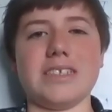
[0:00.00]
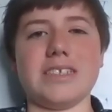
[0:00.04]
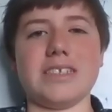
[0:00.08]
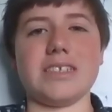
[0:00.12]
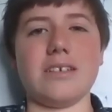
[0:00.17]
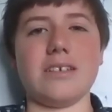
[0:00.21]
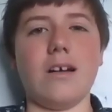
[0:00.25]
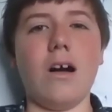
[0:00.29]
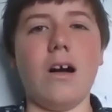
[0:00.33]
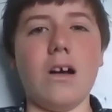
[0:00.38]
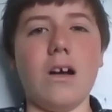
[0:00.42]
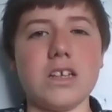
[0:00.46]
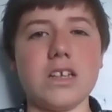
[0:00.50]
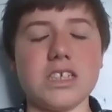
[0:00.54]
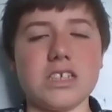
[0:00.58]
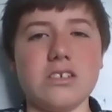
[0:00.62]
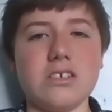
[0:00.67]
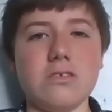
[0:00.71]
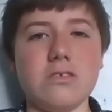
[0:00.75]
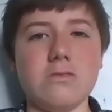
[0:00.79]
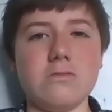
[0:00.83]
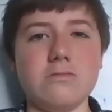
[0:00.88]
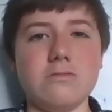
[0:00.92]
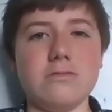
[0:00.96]
can edit
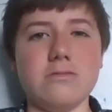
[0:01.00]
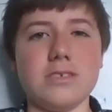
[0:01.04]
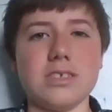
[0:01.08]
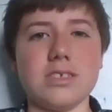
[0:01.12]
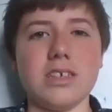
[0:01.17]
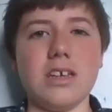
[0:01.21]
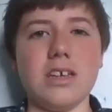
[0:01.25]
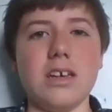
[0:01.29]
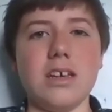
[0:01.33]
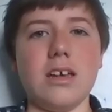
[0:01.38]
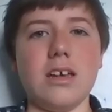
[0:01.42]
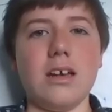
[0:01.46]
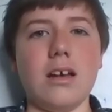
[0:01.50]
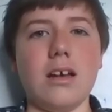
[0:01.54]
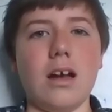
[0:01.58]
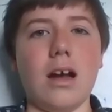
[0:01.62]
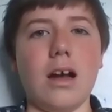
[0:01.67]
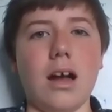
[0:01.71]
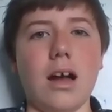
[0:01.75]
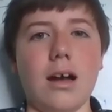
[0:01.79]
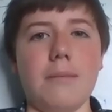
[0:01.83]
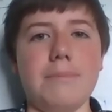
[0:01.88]
articles,